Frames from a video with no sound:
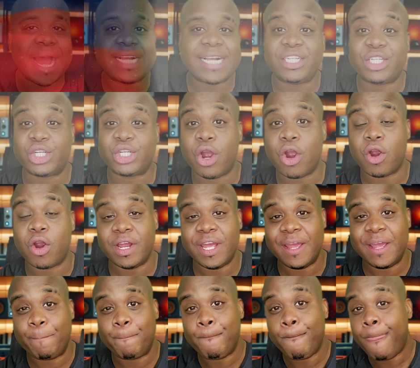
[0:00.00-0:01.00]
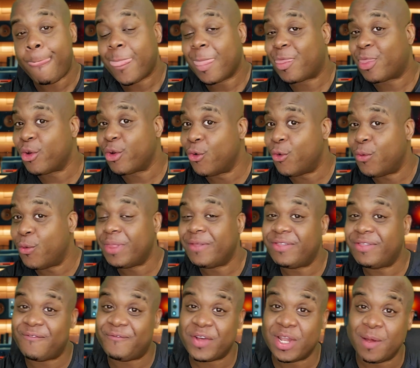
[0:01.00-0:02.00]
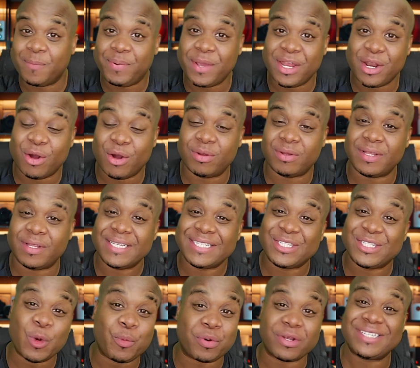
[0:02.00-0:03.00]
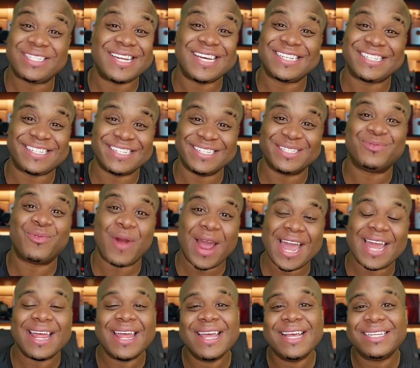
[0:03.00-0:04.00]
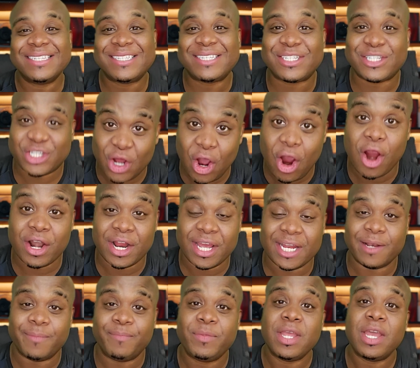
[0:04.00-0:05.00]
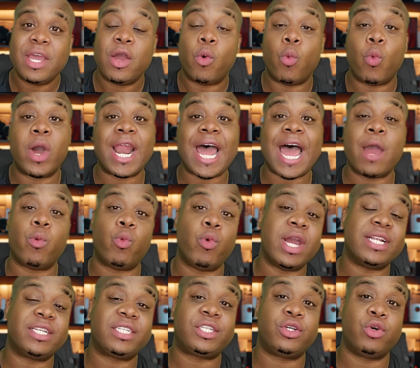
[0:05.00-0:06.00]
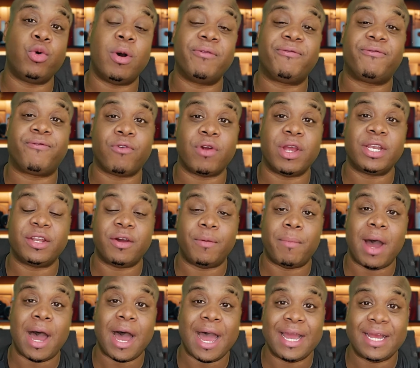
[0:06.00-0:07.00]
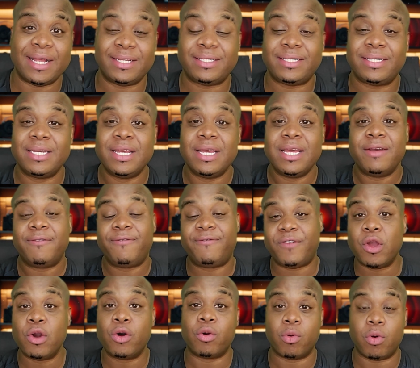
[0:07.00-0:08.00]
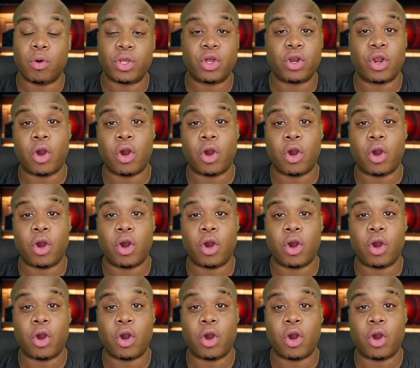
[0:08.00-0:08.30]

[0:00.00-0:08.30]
My journey through the Filipino superstitions, right, started when I went to a friend of mine's funeral.